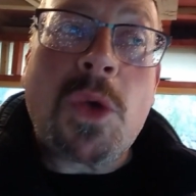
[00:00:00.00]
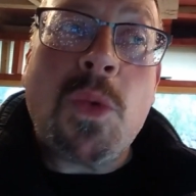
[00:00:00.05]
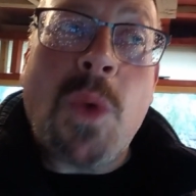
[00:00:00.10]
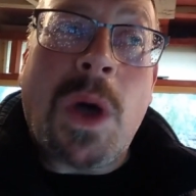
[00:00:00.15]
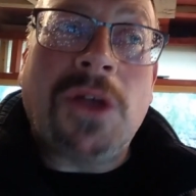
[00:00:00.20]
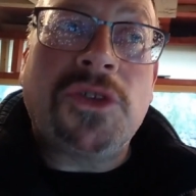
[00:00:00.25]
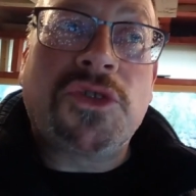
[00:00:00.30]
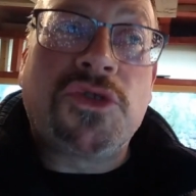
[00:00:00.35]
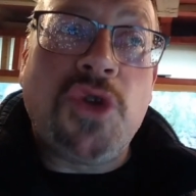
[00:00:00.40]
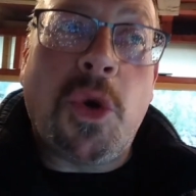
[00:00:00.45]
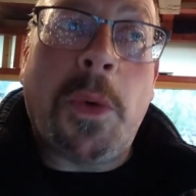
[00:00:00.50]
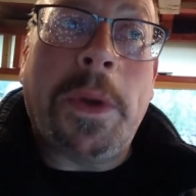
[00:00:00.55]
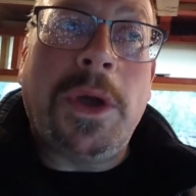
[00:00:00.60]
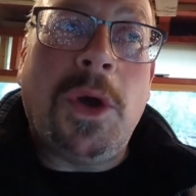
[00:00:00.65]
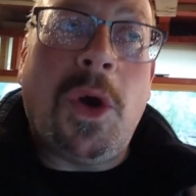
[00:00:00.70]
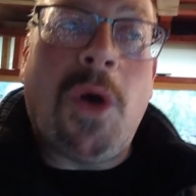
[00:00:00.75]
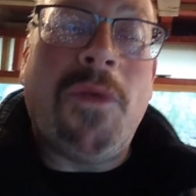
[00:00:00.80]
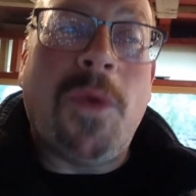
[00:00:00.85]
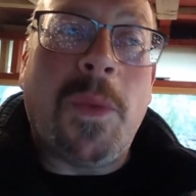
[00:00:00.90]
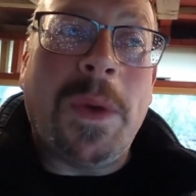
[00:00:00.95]
whilst growing
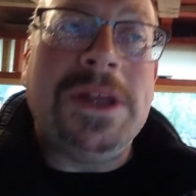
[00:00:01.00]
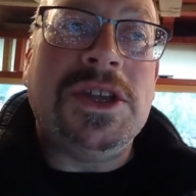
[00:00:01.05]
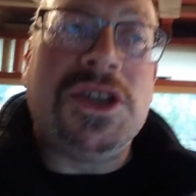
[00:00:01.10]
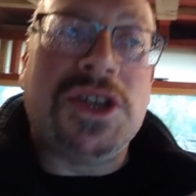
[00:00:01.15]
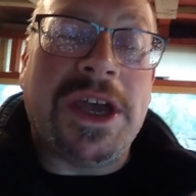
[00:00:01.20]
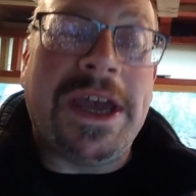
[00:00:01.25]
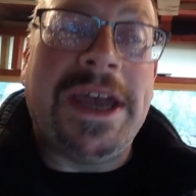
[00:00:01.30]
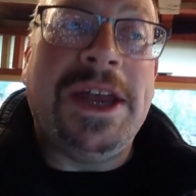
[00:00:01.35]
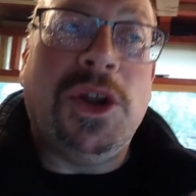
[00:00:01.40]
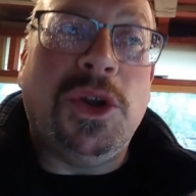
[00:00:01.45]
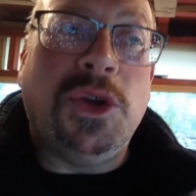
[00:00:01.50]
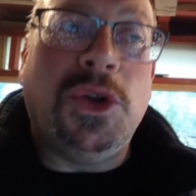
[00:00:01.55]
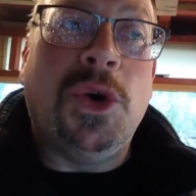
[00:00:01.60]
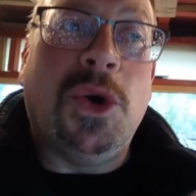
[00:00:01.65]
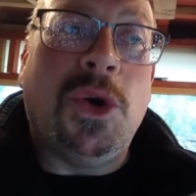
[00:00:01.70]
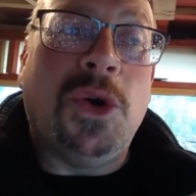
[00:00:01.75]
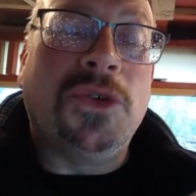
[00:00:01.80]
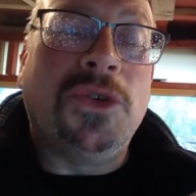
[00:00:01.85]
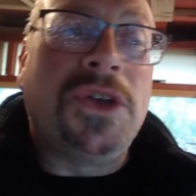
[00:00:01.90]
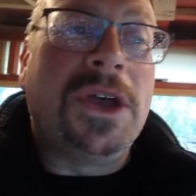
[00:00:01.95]
over winter
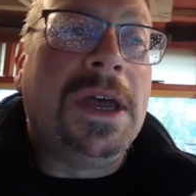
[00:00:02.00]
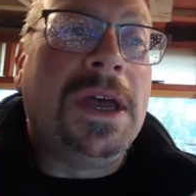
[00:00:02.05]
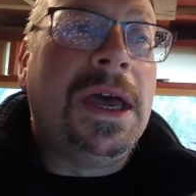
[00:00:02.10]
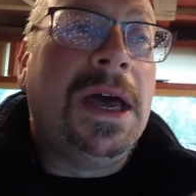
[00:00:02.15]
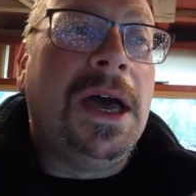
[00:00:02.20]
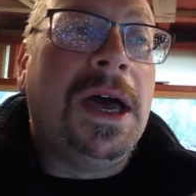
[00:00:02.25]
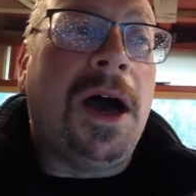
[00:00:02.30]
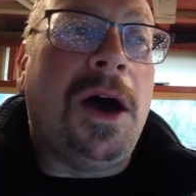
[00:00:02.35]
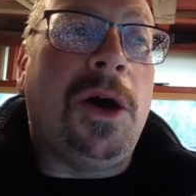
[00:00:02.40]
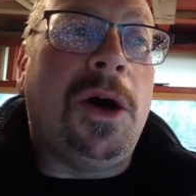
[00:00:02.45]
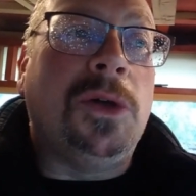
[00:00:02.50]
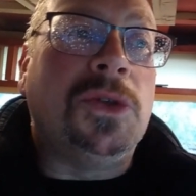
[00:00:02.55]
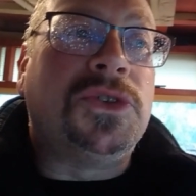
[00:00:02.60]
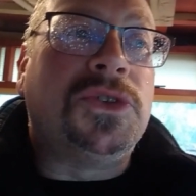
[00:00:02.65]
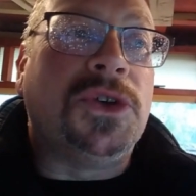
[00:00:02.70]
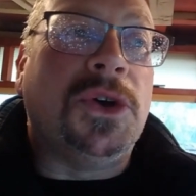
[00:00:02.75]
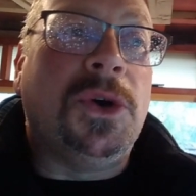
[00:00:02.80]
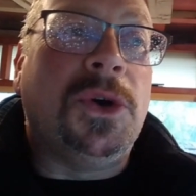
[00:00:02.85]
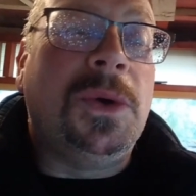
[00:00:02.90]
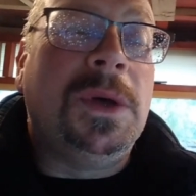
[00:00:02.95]
indoors.
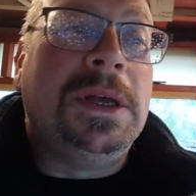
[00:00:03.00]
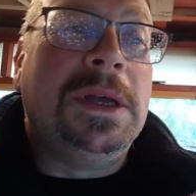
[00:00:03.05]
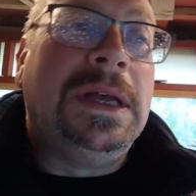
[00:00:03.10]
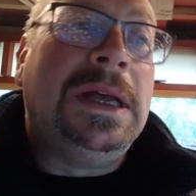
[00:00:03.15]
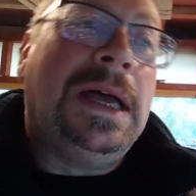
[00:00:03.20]
Also,